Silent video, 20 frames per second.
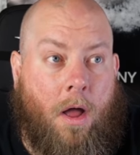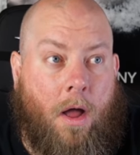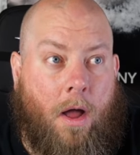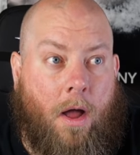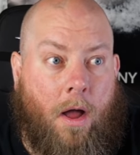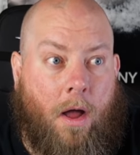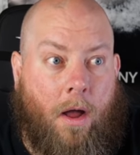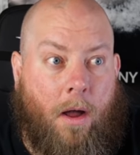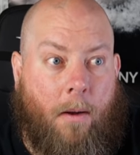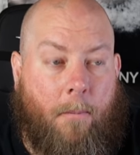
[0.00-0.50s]

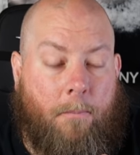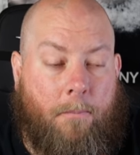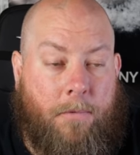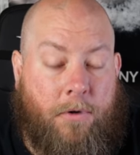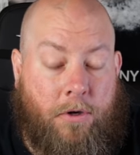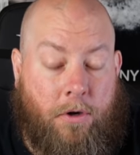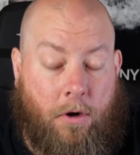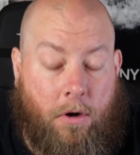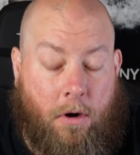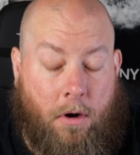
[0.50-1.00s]

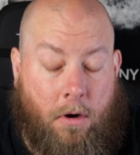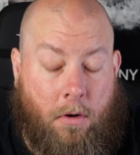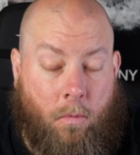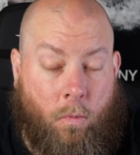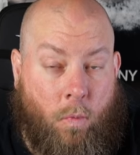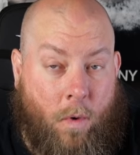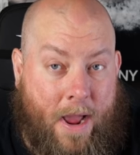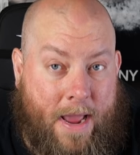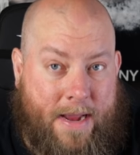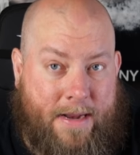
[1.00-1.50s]
your
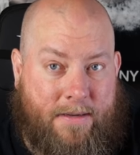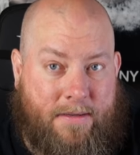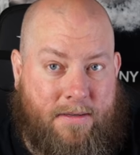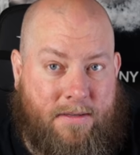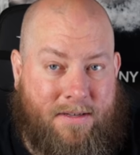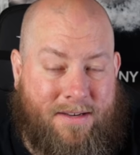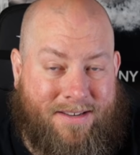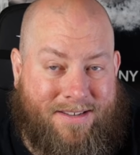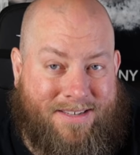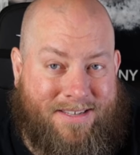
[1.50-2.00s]

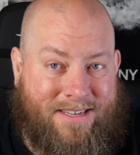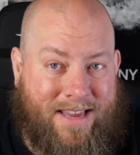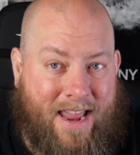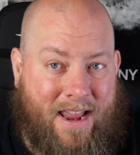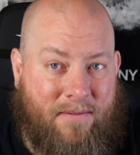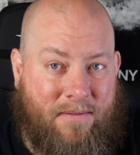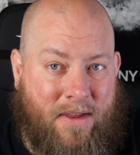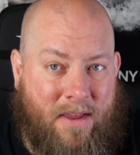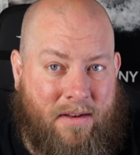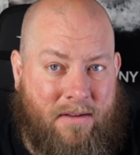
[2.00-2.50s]
weights to
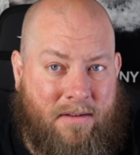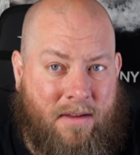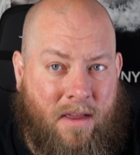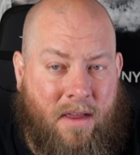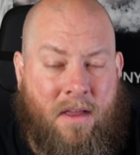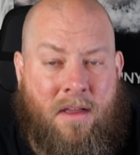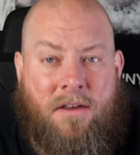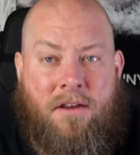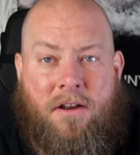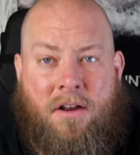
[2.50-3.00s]
save it,
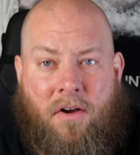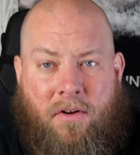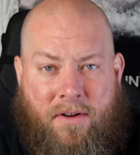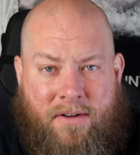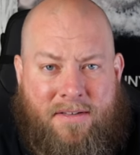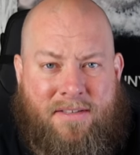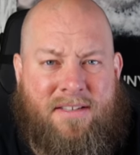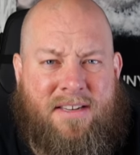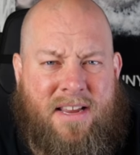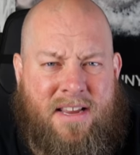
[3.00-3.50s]
you know,
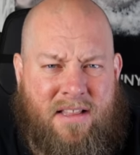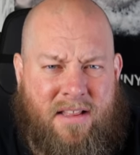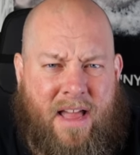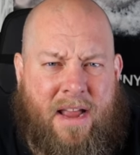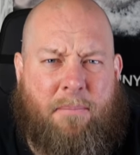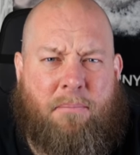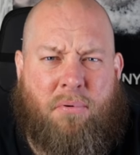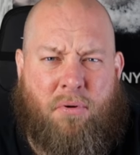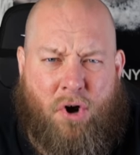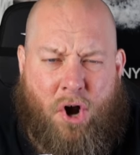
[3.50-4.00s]
to see
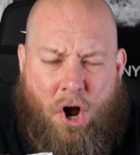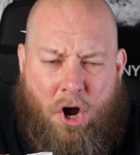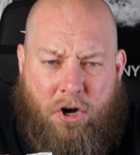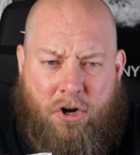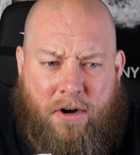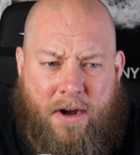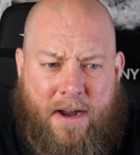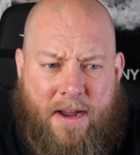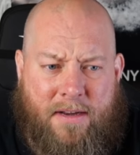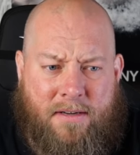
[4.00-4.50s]
like
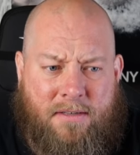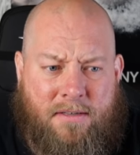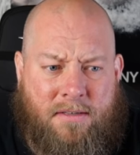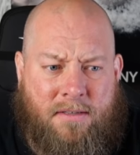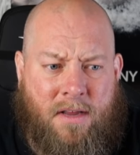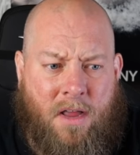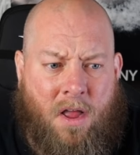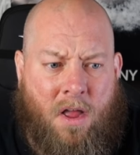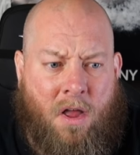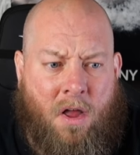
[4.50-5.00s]
progress,